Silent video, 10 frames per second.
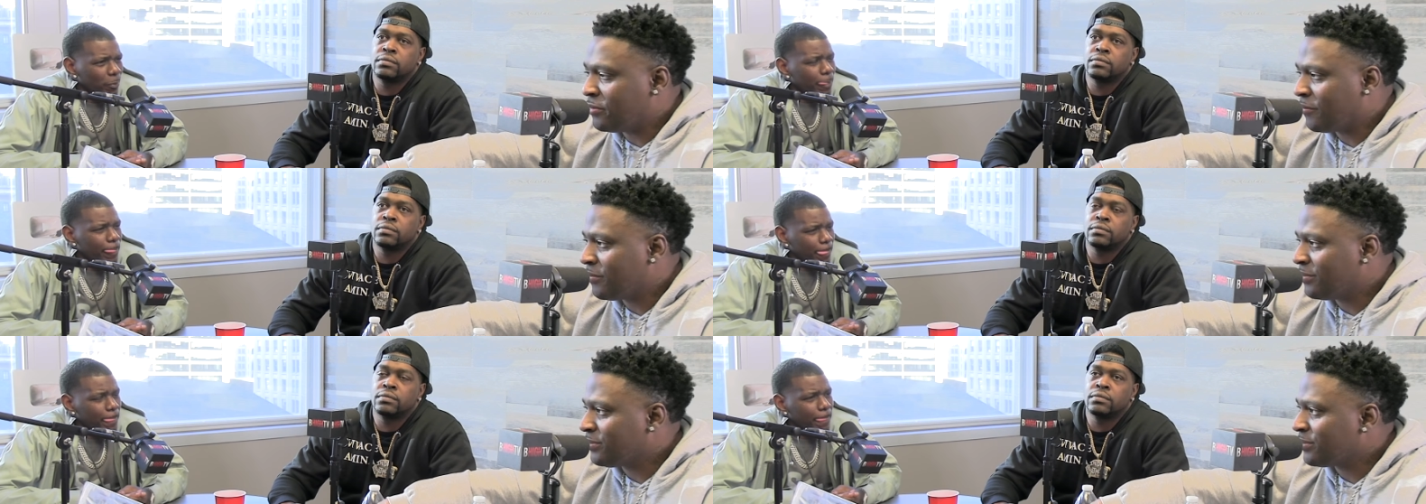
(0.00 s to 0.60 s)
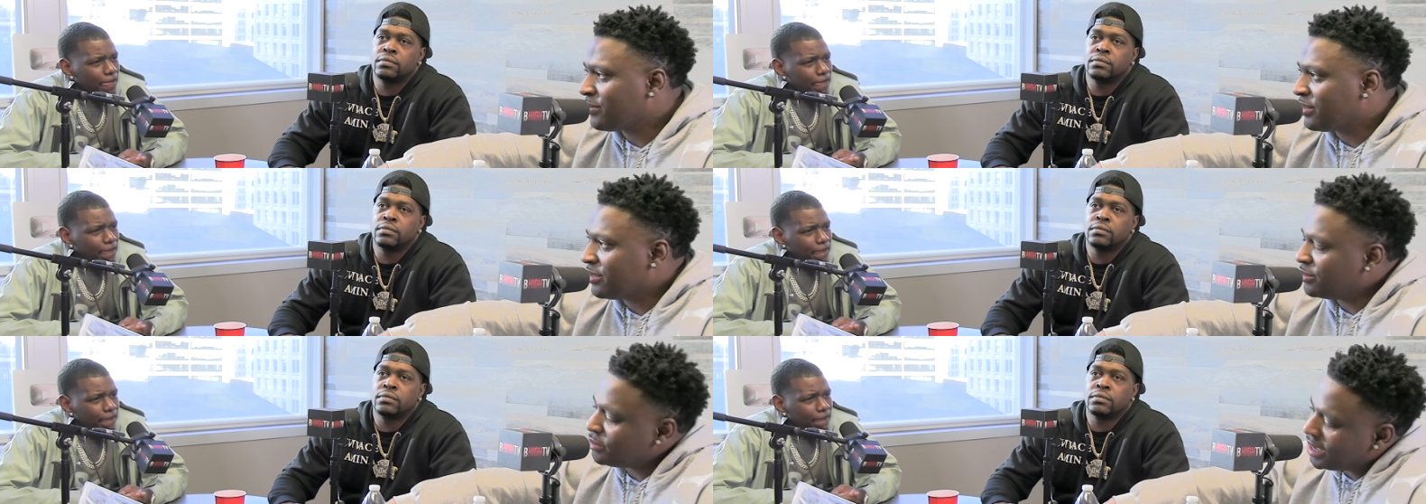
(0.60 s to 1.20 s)
Speaker 1: Mm-hmm
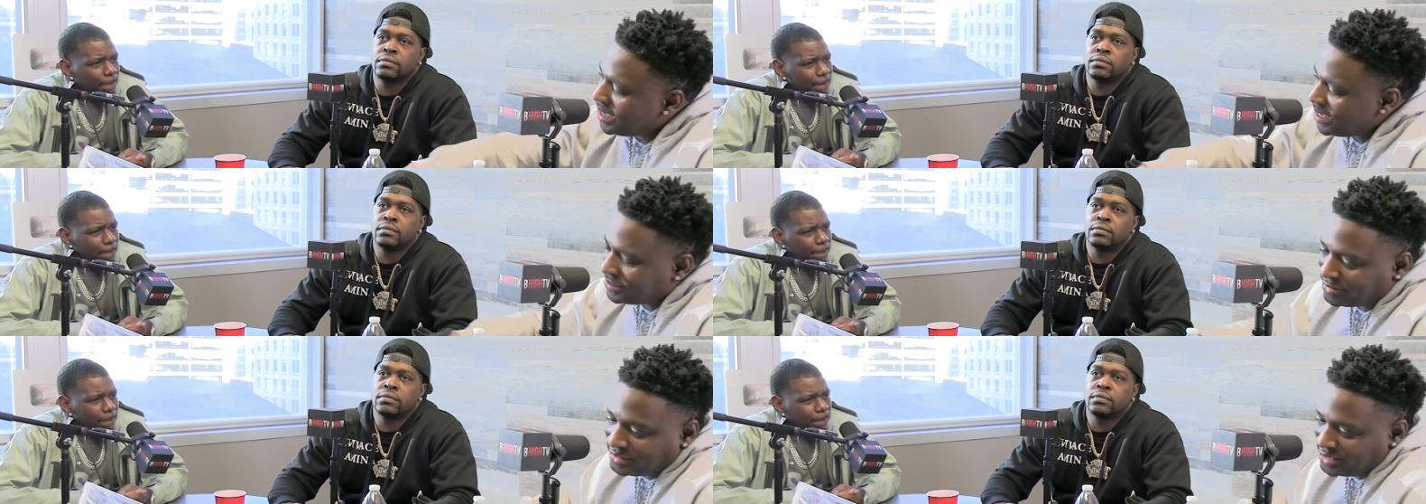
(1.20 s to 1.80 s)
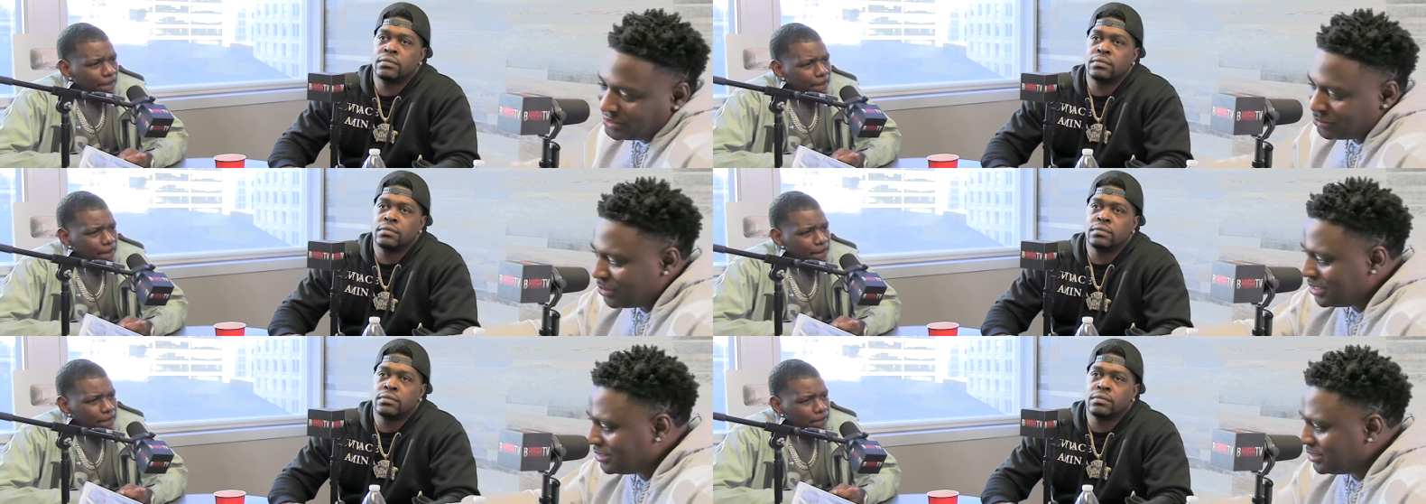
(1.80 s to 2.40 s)
you know, I had some
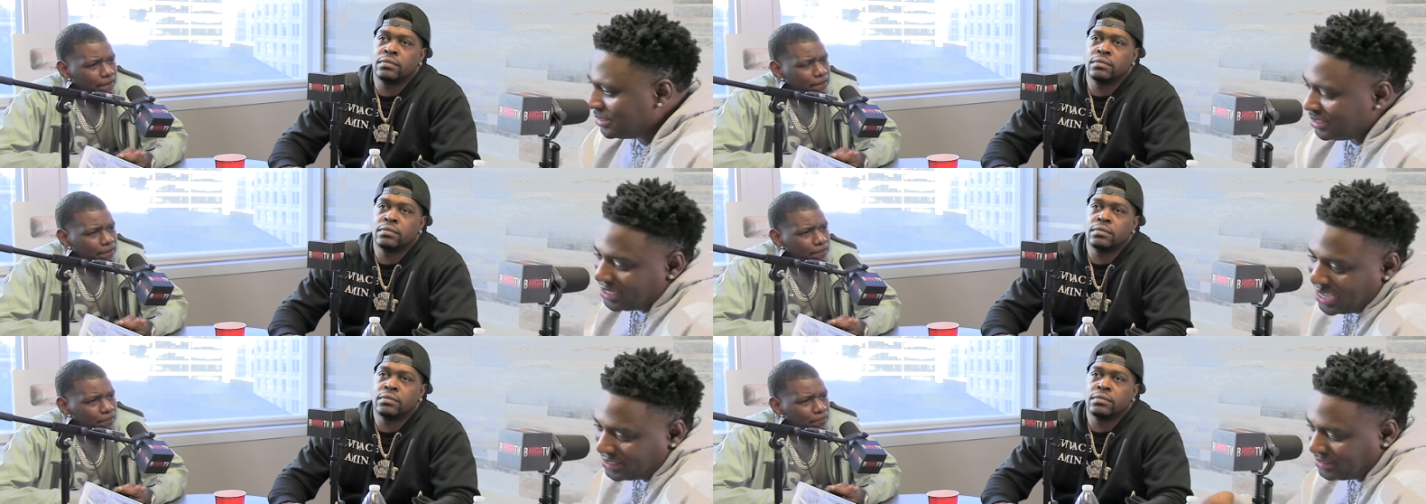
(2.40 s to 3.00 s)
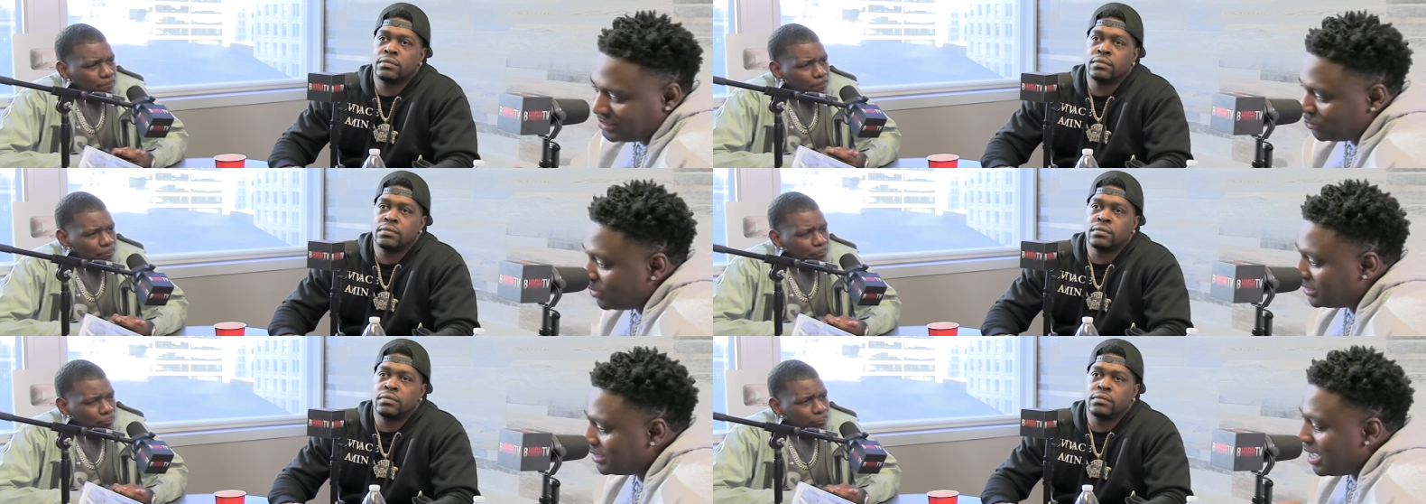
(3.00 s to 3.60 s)
situations and a lot of
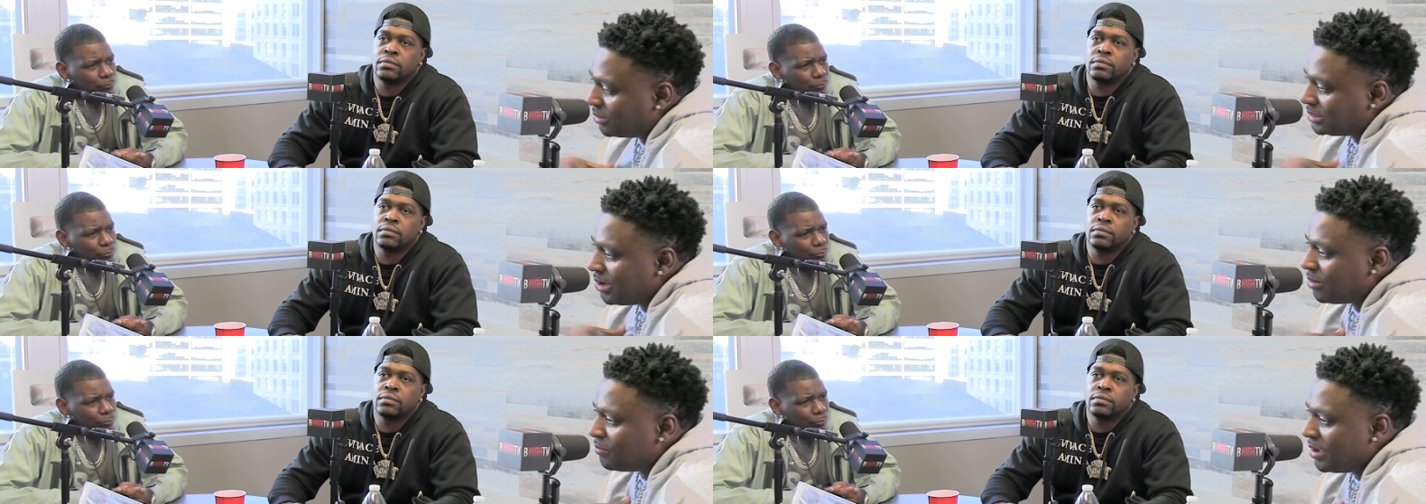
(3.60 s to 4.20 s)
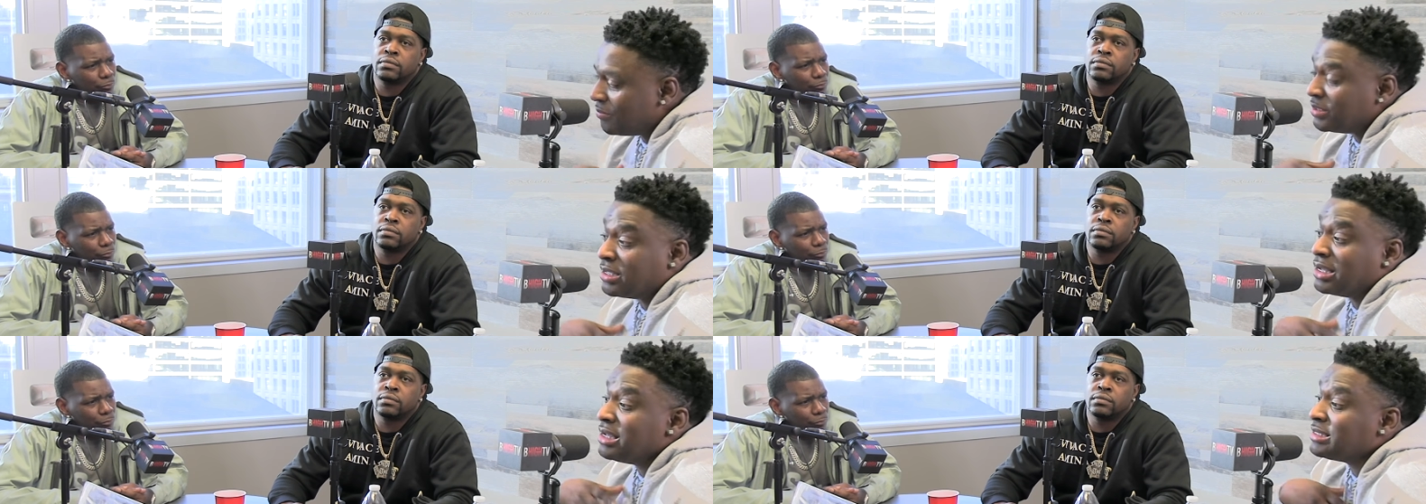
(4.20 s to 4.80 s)
situations I don't talk about
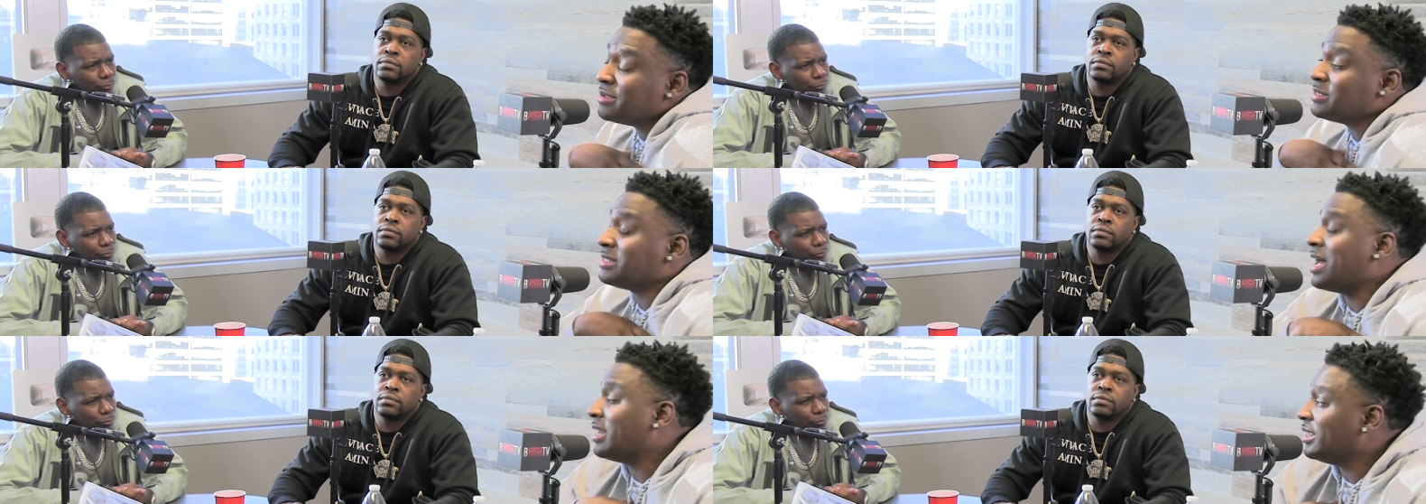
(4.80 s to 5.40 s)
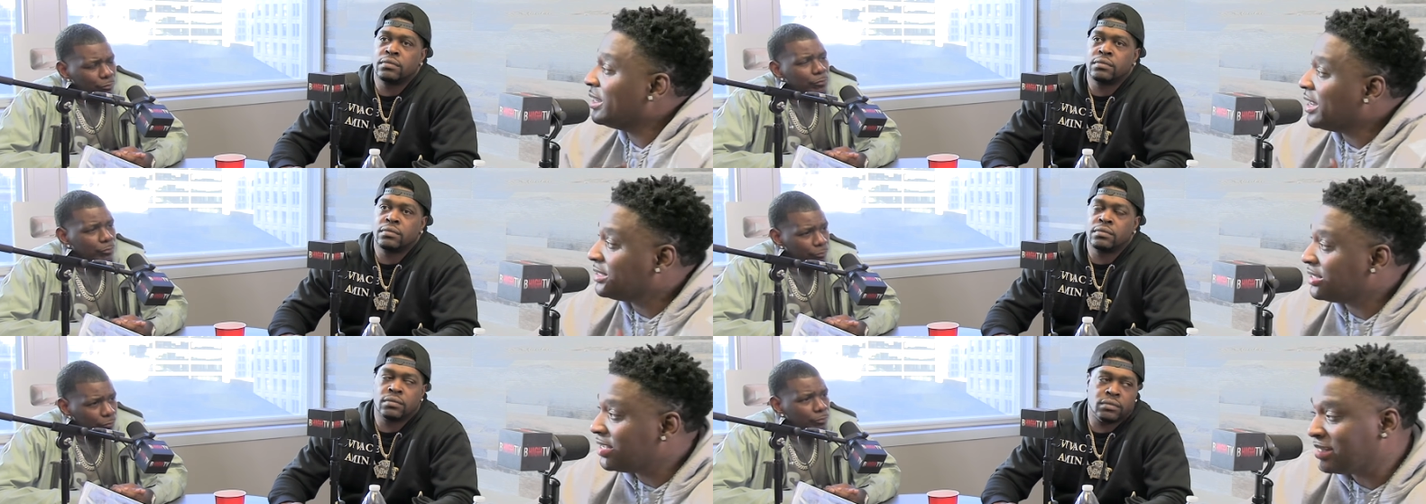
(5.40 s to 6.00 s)
because I'm solid. I mm -hmm.
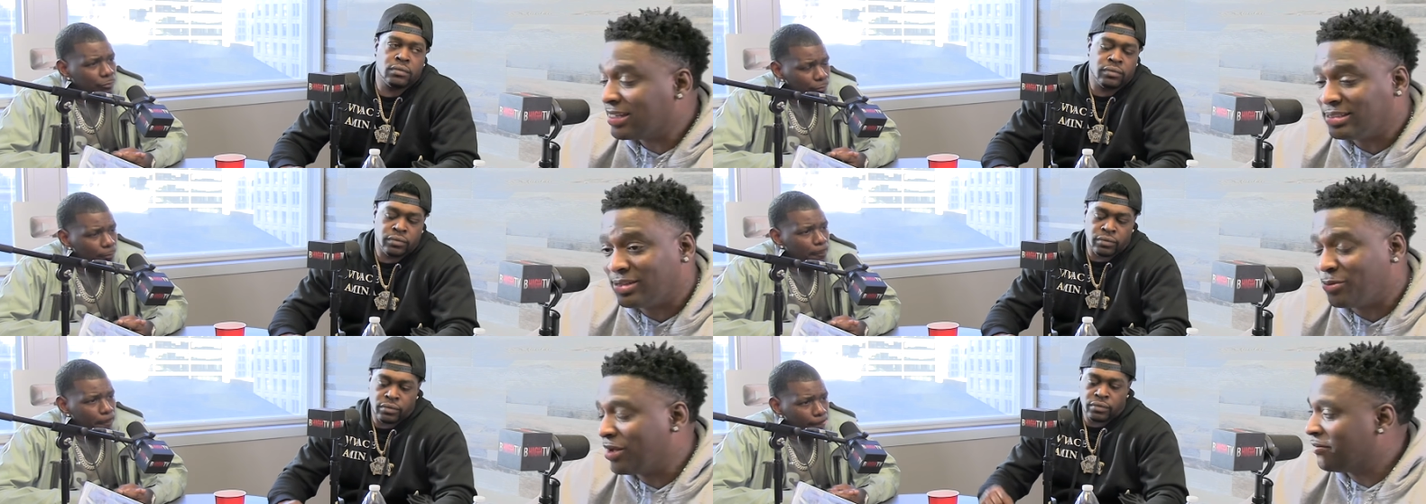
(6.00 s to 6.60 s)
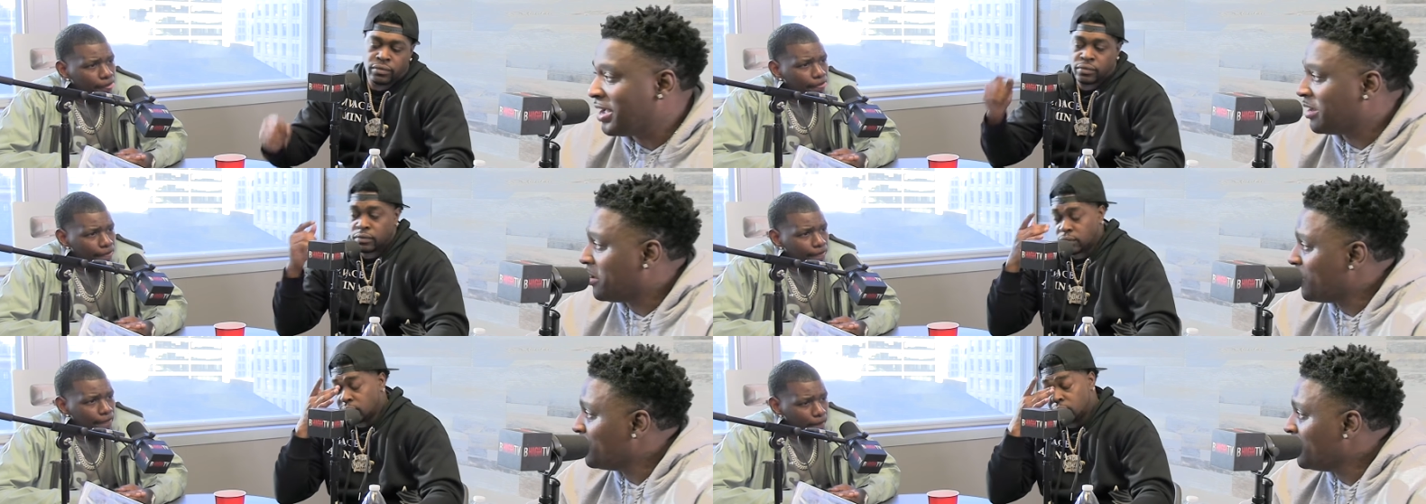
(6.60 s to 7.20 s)
take mm-hmm. that shit wherever I go.